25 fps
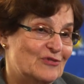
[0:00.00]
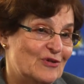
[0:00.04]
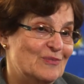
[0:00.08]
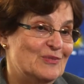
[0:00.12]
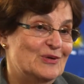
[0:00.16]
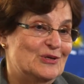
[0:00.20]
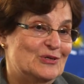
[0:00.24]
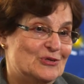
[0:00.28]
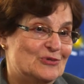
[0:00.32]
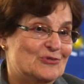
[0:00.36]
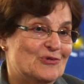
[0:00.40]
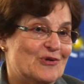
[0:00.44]

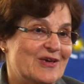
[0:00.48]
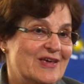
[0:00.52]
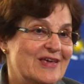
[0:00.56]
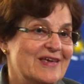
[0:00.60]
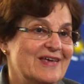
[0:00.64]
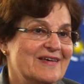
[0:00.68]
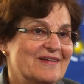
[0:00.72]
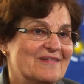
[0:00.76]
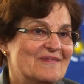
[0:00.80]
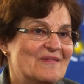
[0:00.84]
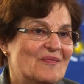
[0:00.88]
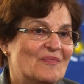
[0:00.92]
from a
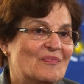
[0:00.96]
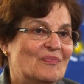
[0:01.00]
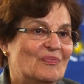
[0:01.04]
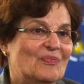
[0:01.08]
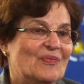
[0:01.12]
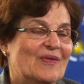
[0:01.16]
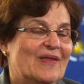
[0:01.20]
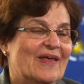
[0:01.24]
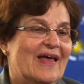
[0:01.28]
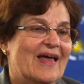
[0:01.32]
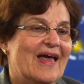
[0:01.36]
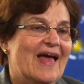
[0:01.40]
tree,
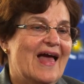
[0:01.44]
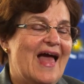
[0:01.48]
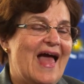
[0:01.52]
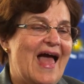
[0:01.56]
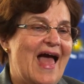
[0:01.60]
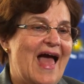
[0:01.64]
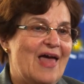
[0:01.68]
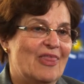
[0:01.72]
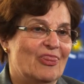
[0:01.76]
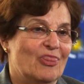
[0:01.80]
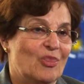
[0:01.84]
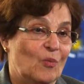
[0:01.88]

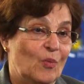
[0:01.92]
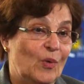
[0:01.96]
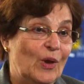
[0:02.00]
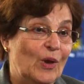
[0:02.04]
the